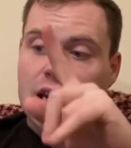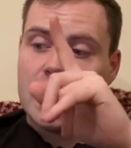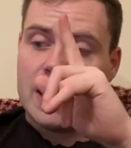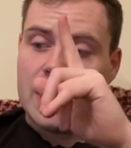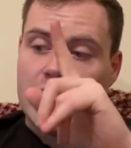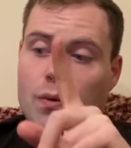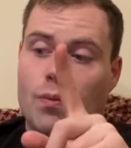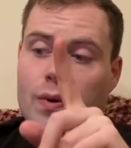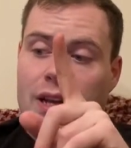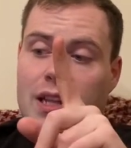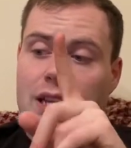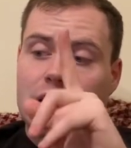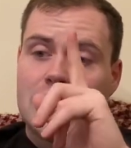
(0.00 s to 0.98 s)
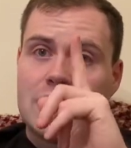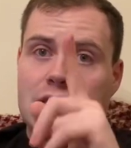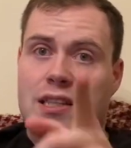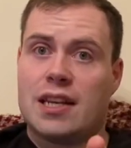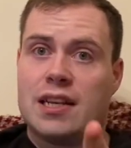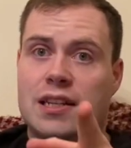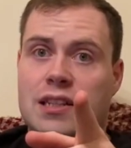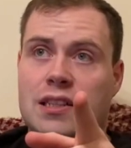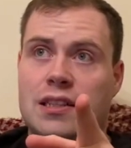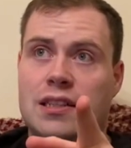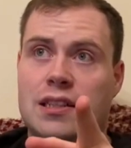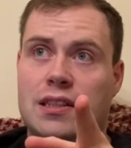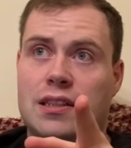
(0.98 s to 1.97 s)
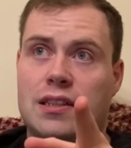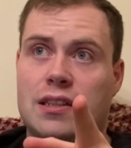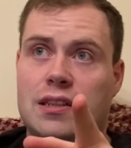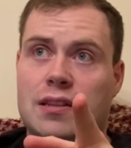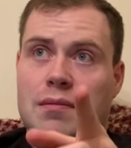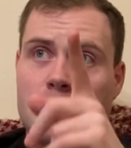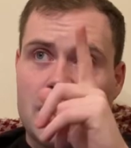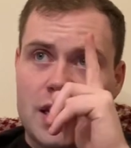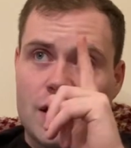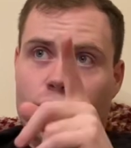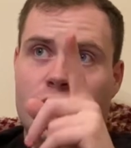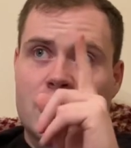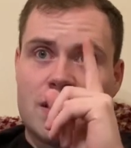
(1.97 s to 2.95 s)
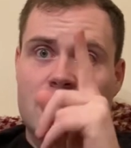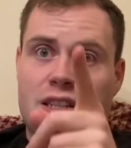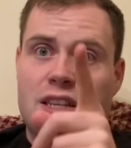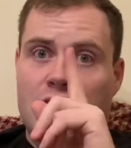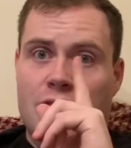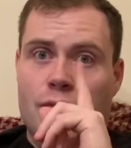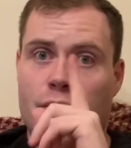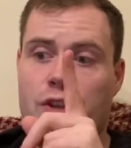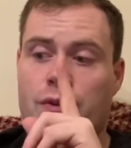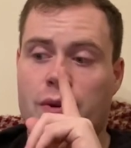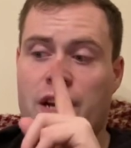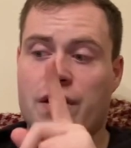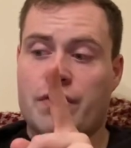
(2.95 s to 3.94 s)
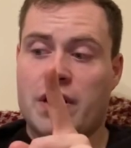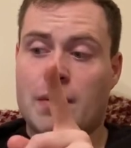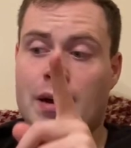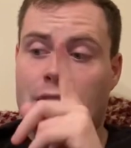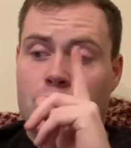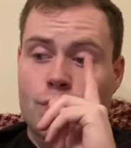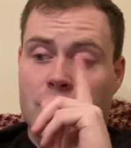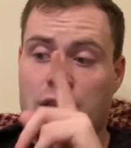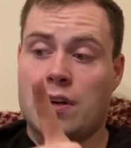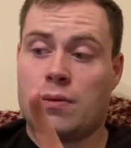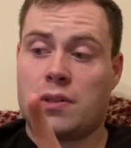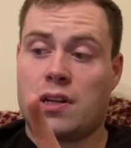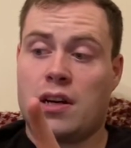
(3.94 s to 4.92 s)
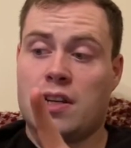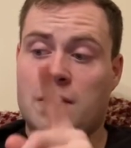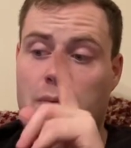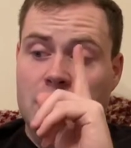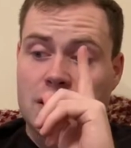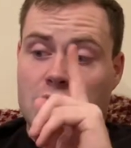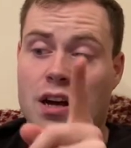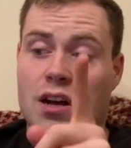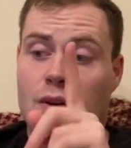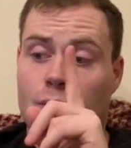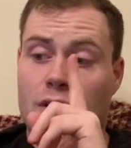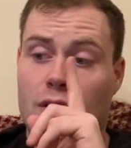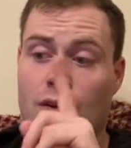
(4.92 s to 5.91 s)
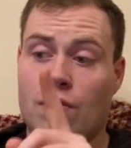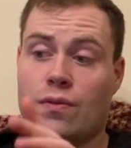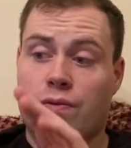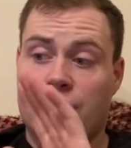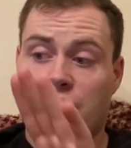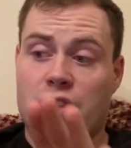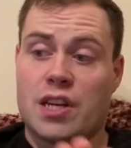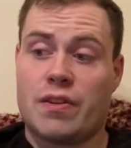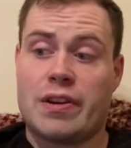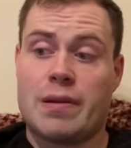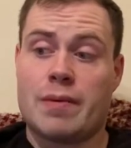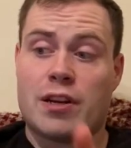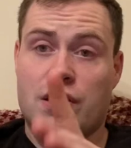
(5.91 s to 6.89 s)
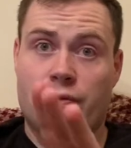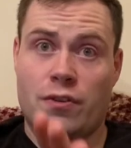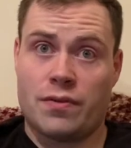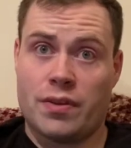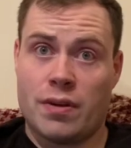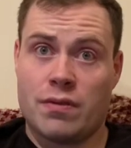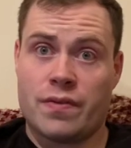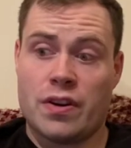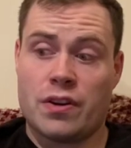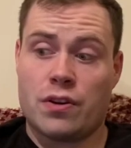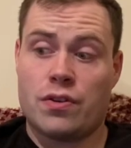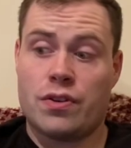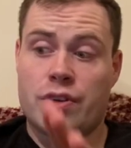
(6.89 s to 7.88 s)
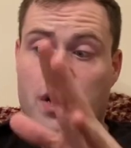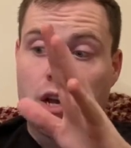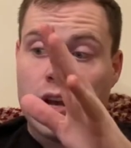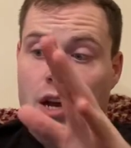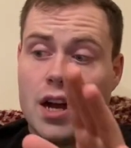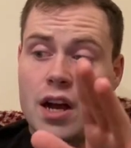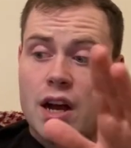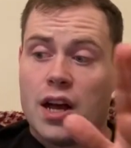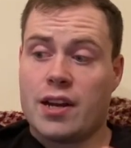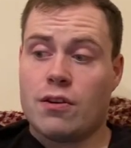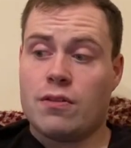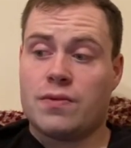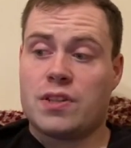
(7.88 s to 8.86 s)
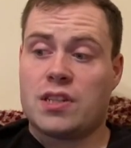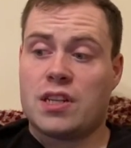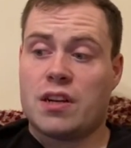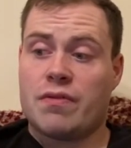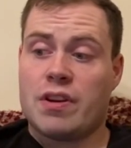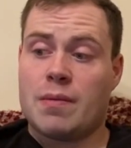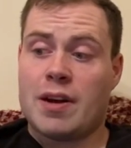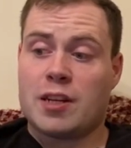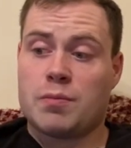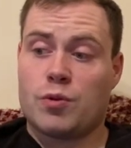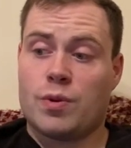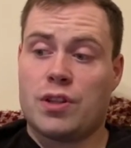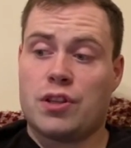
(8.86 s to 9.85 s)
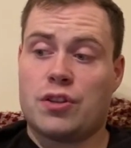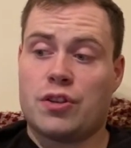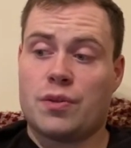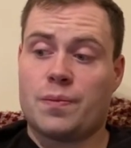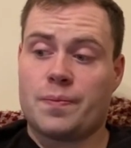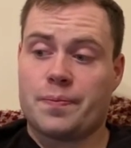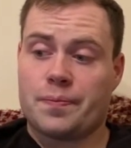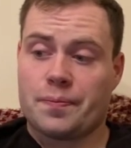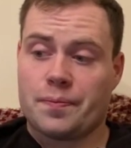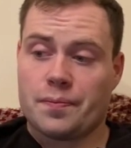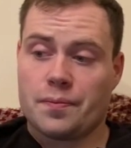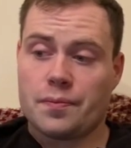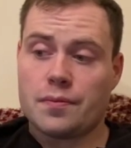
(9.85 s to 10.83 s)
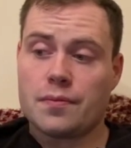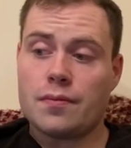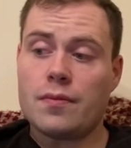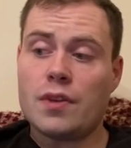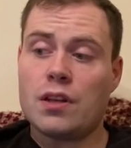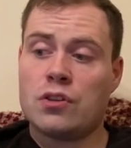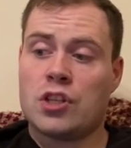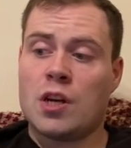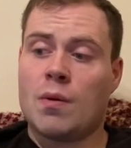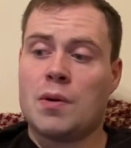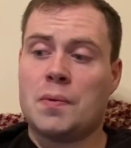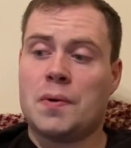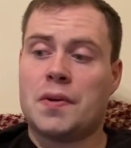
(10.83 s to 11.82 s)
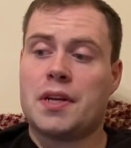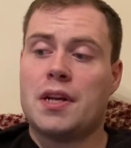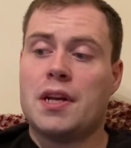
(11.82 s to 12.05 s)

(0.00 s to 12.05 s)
it will still be interesting to see if we do get a rematch with those guys, because I would love to see a rematch. The first fight was very good. I'd love to see a rematch between the two. So I would.